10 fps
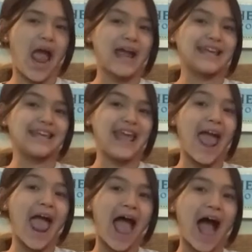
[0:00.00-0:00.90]

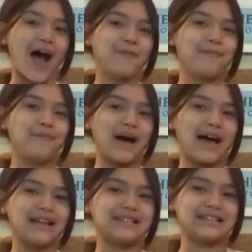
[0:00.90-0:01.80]
Yeah,
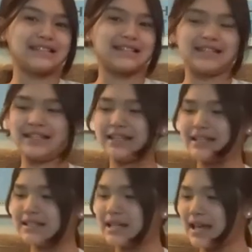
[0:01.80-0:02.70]
but he
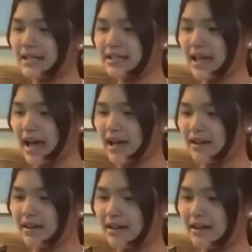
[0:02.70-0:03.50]
says that